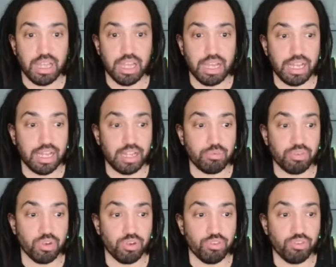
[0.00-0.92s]
And
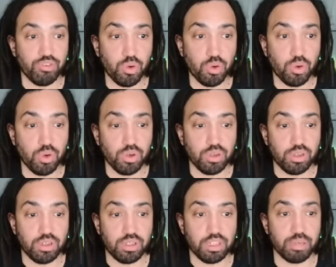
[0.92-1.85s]
we've got four
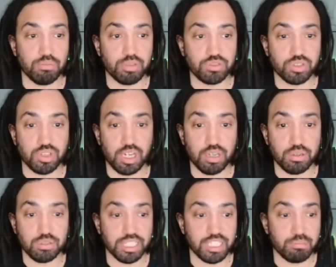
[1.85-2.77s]
number of
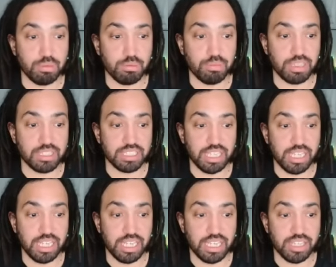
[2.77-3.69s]
trials, and the
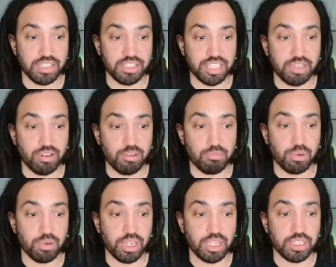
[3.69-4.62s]
probability is
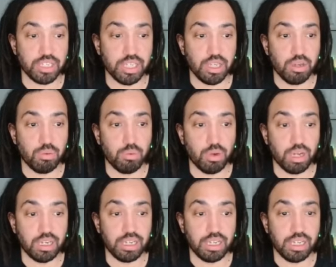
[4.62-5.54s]

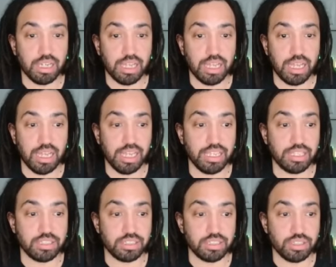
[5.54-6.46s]

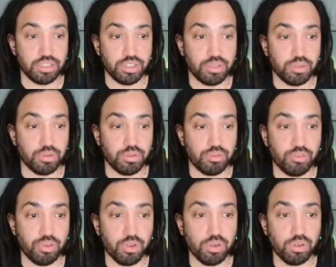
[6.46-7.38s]

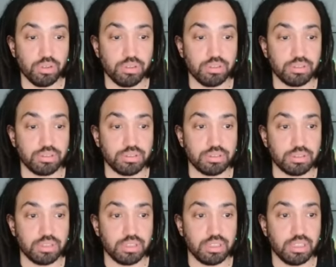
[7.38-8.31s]
0.1824,
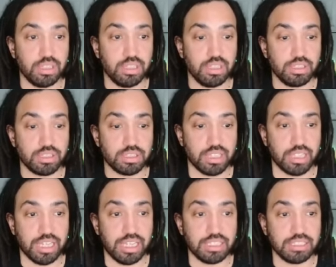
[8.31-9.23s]
just like
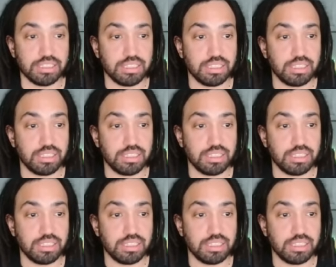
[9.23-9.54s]
that.